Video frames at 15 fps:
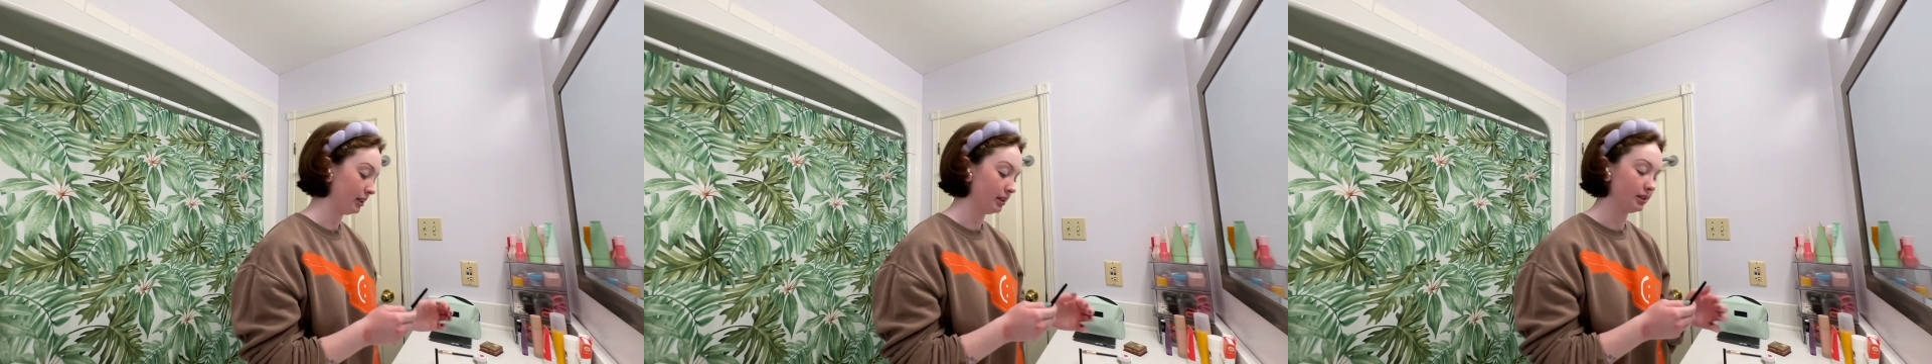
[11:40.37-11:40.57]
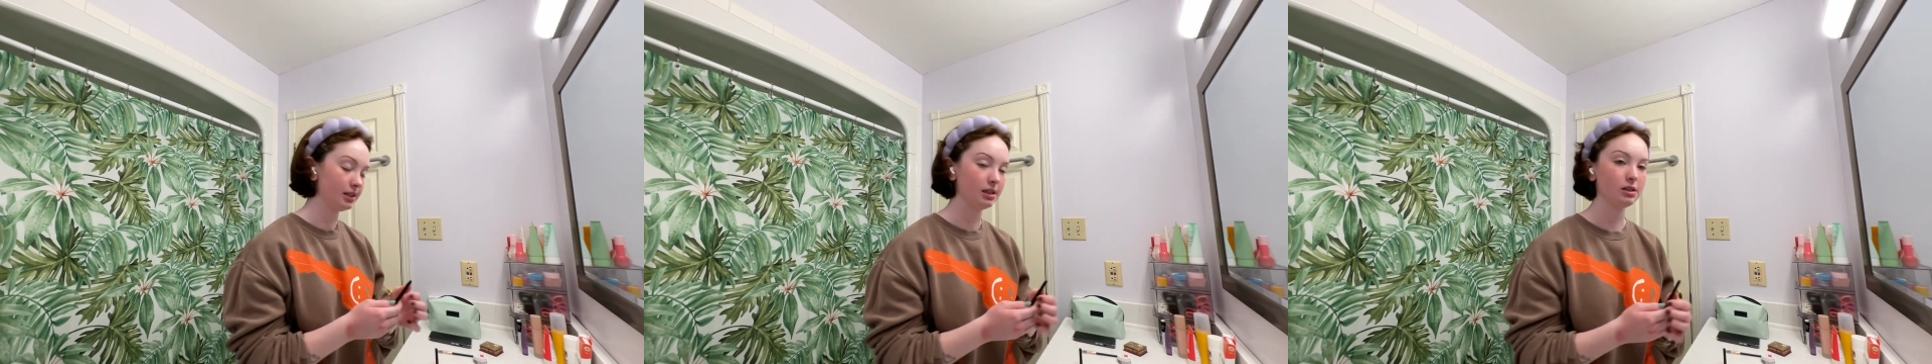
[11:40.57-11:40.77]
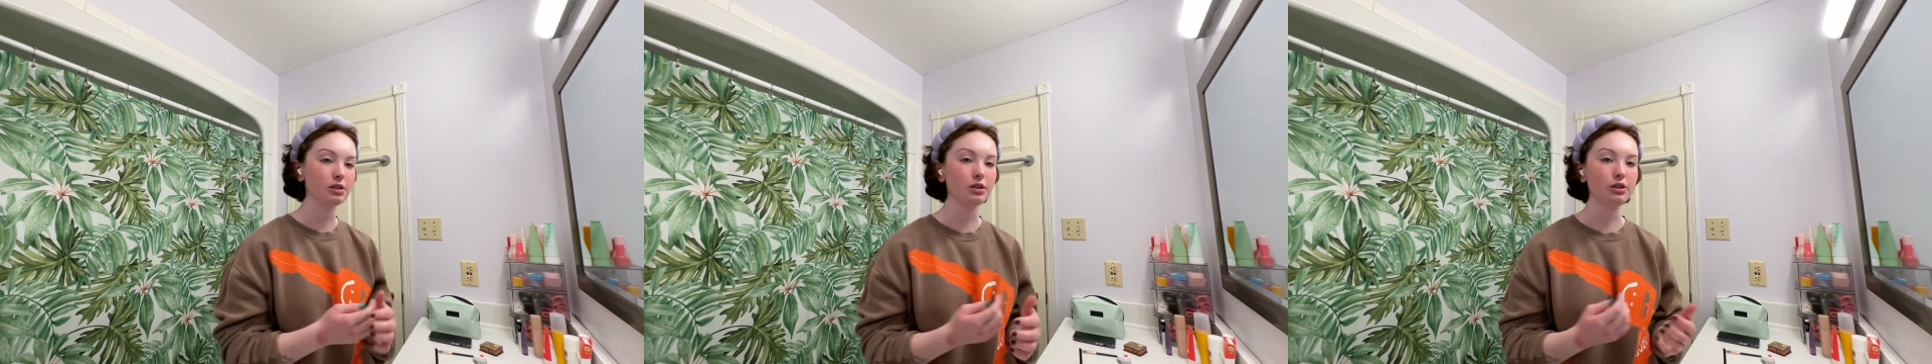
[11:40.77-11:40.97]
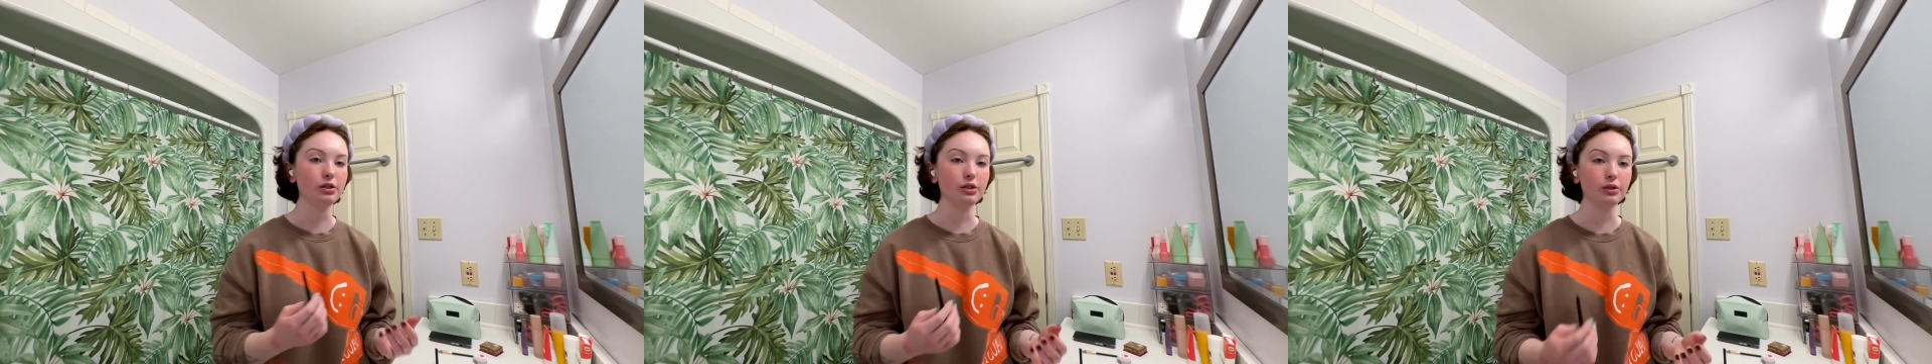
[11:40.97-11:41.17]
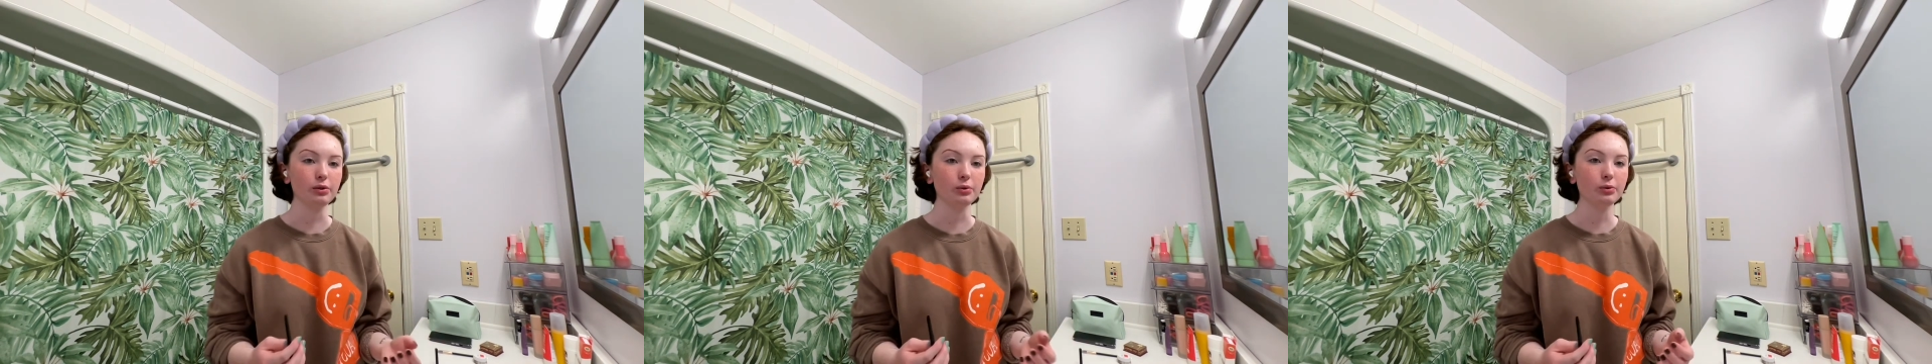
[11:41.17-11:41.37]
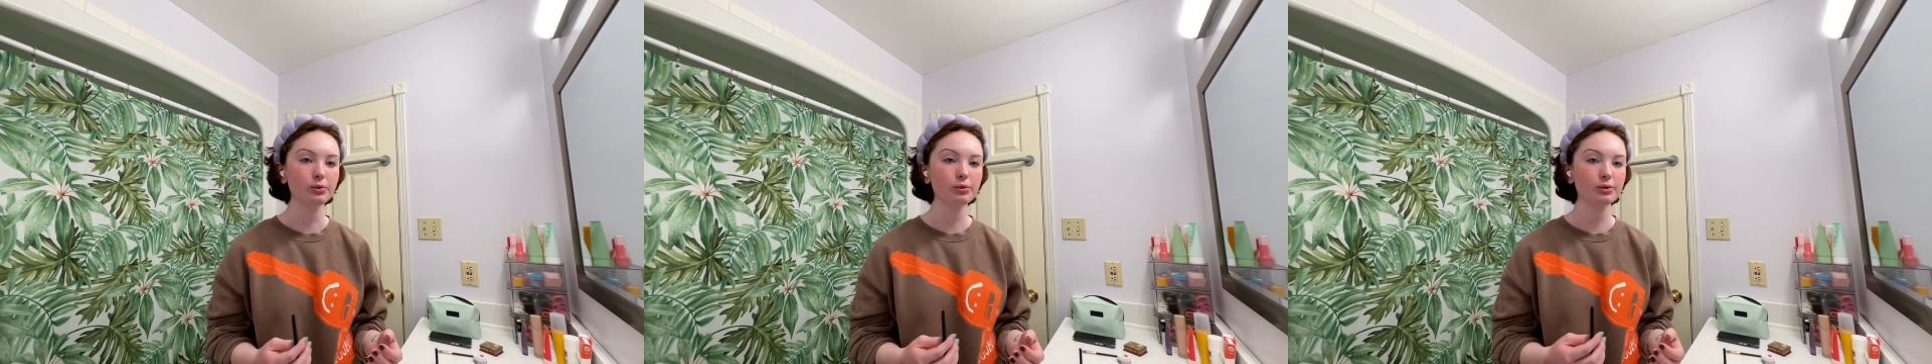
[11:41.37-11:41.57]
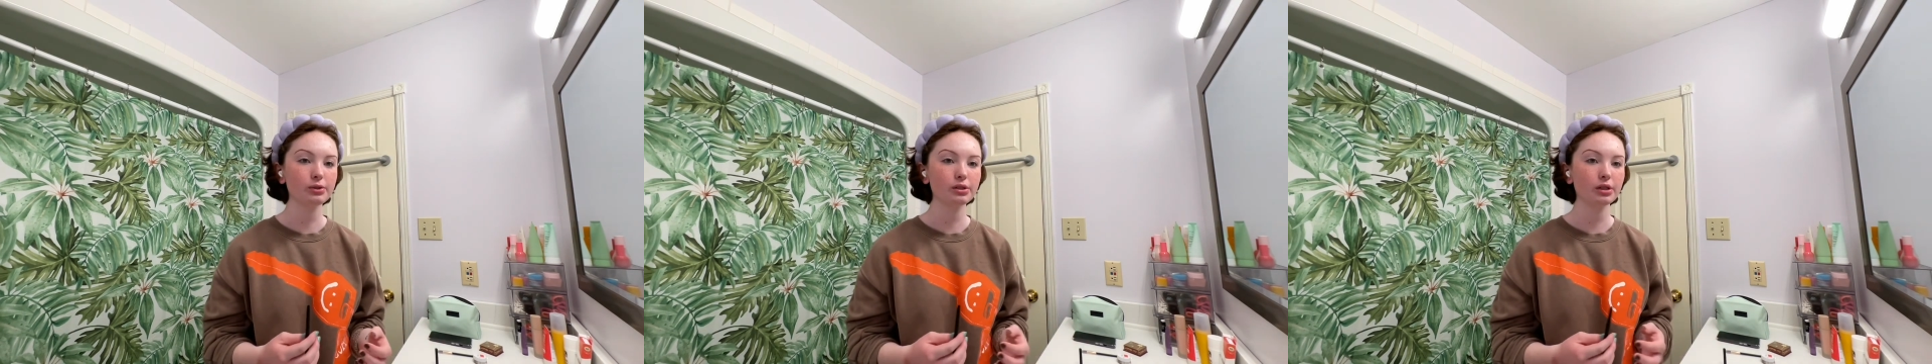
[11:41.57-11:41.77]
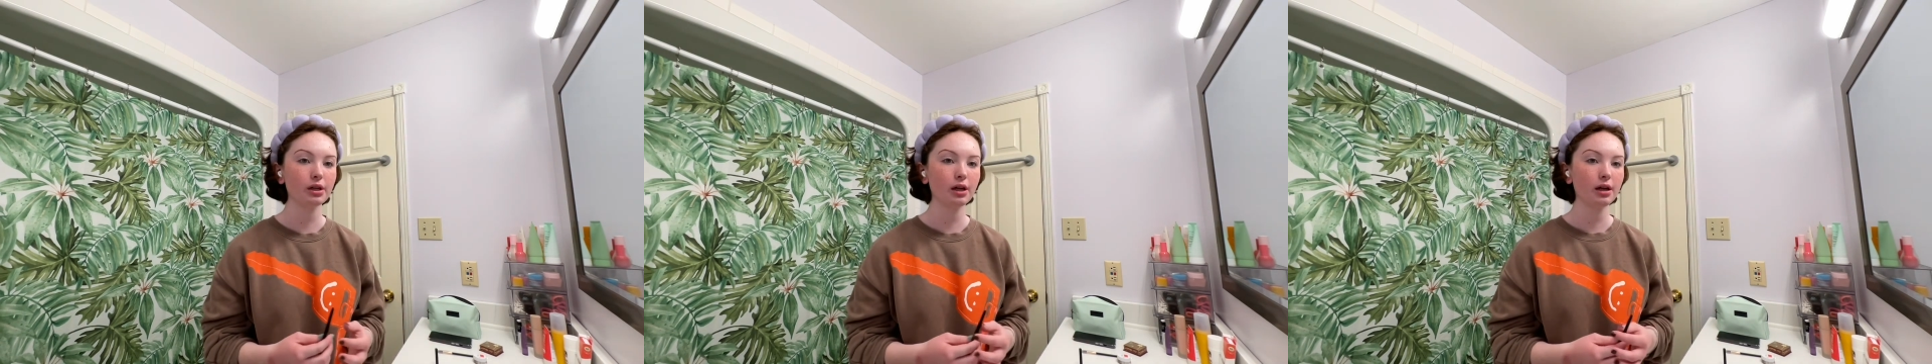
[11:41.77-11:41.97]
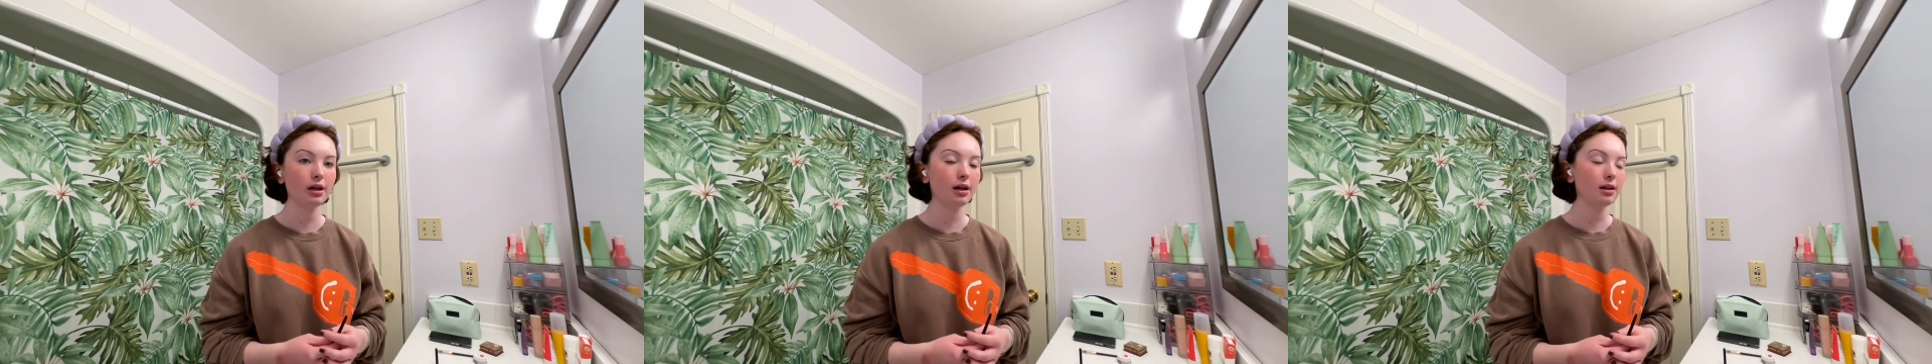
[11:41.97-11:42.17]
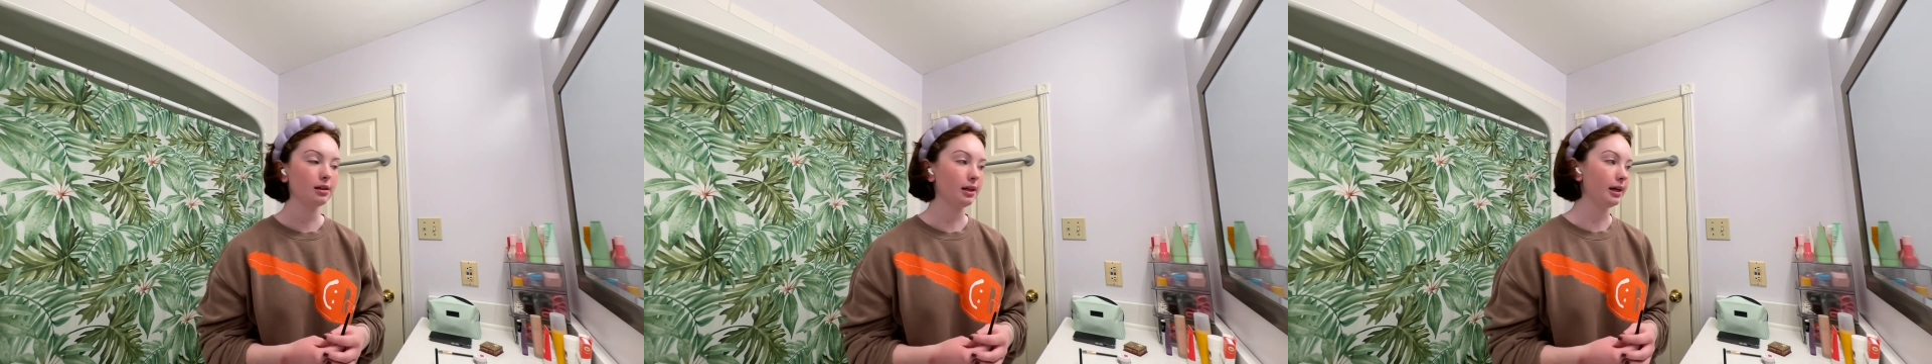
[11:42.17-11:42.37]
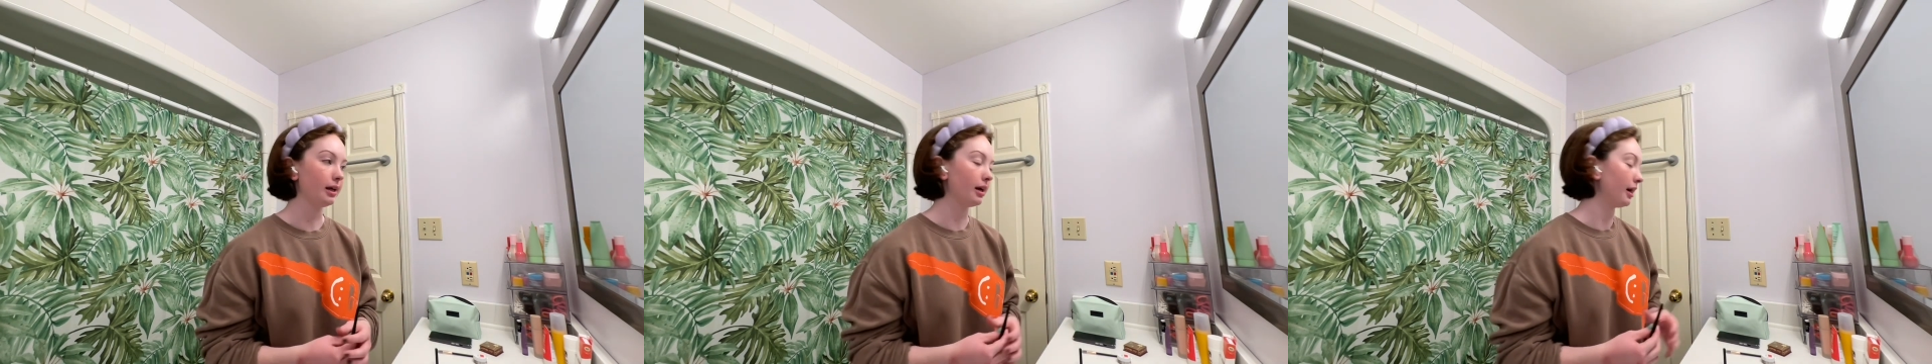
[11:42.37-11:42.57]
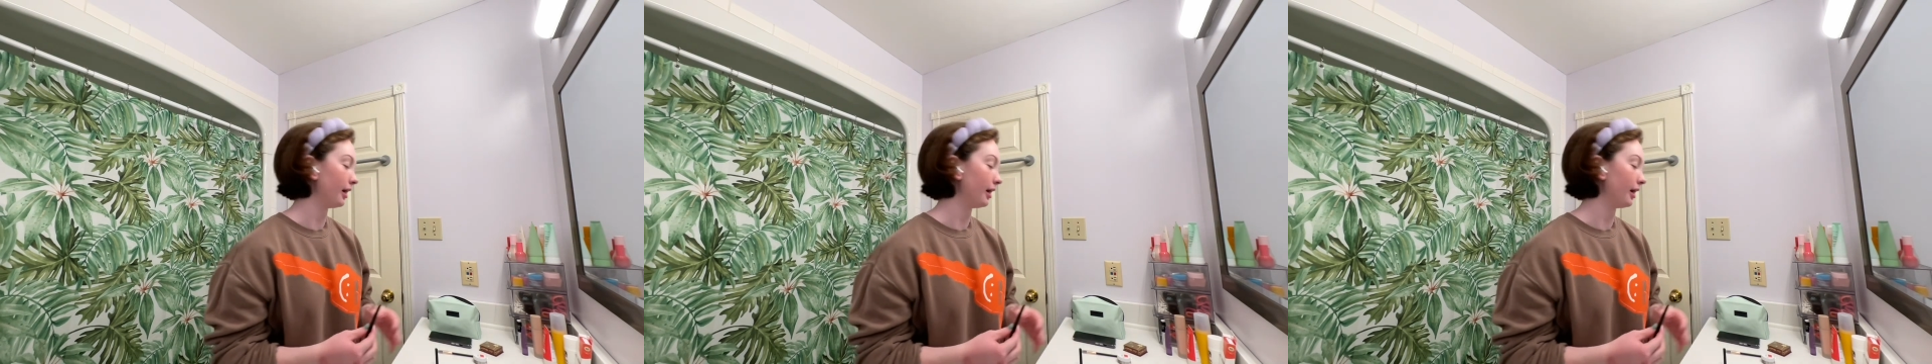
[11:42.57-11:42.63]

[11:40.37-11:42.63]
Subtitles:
easy to use. Like, I